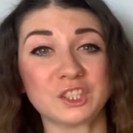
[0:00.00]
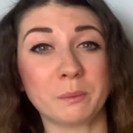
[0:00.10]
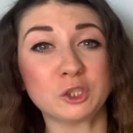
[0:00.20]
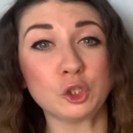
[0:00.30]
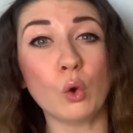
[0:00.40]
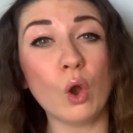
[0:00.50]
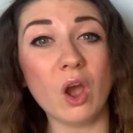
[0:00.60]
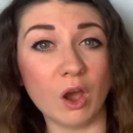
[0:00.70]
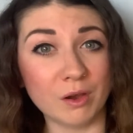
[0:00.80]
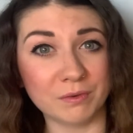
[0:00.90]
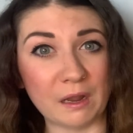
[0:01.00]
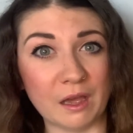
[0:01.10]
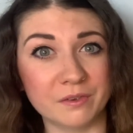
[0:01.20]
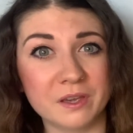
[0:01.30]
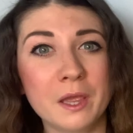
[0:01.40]
a short
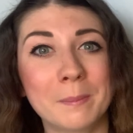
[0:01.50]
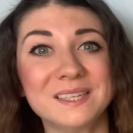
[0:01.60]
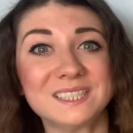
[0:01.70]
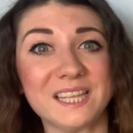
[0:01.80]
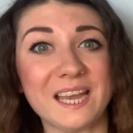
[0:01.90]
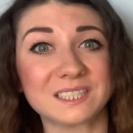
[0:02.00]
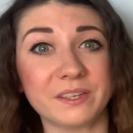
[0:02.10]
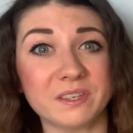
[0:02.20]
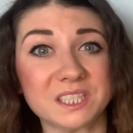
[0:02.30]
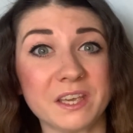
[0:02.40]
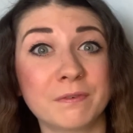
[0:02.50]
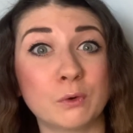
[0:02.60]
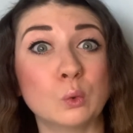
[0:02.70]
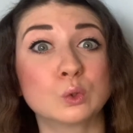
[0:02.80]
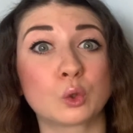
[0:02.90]
half-life means the activity
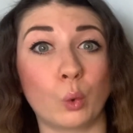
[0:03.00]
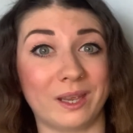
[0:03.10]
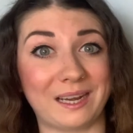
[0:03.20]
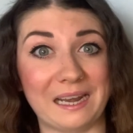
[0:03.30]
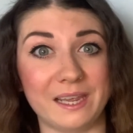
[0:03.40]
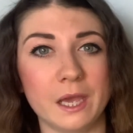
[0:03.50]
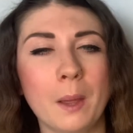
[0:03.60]
falls quickly